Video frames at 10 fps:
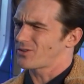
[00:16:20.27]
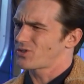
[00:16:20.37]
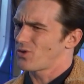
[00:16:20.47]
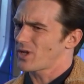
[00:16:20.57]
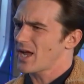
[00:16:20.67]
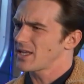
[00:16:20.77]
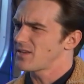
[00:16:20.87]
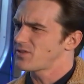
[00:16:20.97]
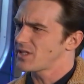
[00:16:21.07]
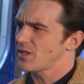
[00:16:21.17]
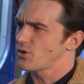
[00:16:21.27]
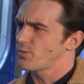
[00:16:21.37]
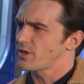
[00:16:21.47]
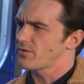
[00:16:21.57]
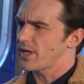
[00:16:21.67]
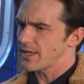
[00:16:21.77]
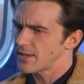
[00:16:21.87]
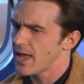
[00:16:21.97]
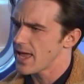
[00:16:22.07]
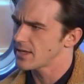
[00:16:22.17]
So it kind of gives you that little bit of like
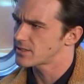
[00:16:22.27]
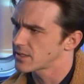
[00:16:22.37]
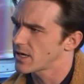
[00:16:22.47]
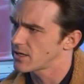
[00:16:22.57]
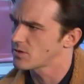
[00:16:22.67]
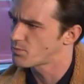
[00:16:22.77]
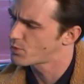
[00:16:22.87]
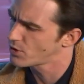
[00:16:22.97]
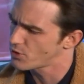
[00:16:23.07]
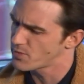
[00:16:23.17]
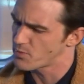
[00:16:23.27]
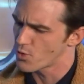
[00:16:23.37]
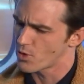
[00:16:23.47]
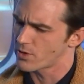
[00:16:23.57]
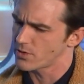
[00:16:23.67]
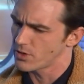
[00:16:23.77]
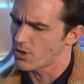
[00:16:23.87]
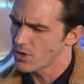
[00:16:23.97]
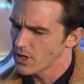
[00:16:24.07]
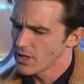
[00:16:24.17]
angst to kind of put a little bit more,
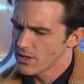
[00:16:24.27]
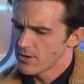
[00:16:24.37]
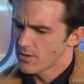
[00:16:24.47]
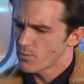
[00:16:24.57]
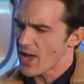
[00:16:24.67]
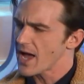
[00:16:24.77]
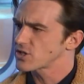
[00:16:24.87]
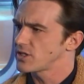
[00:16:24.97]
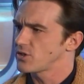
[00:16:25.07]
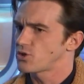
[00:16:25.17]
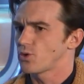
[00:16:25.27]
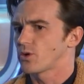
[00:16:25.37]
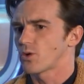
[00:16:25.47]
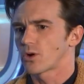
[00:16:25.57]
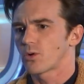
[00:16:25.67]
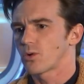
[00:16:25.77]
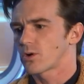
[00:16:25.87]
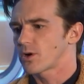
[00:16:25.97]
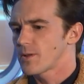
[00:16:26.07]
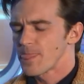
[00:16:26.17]
passion into it,
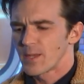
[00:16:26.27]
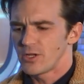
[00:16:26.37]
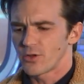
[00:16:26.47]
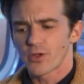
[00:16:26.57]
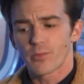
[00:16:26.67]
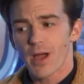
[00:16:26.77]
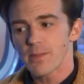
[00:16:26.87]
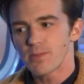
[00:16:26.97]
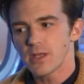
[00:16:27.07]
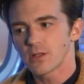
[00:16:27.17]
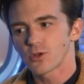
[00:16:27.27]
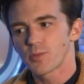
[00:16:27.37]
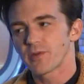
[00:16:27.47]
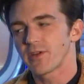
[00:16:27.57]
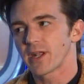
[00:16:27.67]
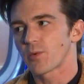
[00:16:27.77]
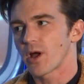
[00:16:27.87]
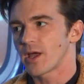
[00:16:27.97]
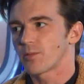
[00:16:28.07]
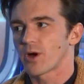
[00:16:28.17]
or there might be a little bit of an
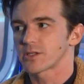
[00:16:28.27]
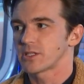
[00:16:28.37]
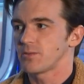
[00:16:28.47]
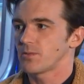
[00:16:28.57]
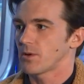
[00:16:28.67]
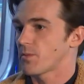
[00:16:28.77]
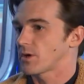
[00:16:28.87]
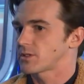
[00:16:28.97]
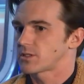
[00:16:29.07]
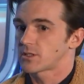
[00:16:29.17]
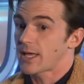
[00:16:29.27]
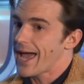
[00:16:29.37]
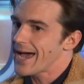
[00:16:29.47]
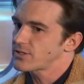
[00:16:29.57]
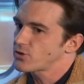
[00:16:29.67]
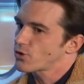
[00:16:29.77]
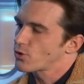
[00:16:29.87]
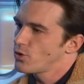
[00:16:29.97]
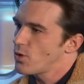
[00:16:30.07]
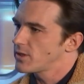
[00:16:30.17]
animosity amongst cast or
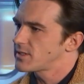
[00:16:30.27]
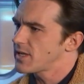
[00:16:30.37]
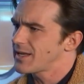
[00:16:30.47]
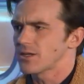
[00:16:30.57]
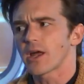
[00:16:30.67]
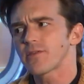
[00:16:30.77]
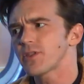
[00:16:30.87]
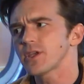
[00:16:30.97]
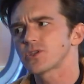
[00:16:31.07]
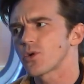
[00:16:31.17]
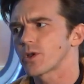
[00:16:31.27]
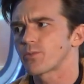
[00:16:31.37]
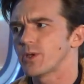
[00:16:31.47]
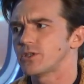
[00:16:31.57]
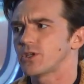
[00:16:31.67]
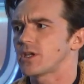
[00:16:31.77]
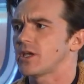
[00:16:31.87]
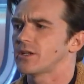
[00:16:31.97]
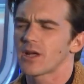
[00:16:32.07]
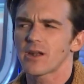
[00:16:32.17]
crew on set, and not everything's going peachy
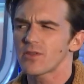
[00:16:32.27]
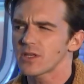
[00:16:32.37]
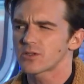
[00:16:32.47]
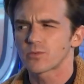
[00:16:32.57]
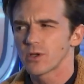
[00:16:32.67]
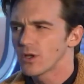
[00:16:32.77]
keen, and not everything's,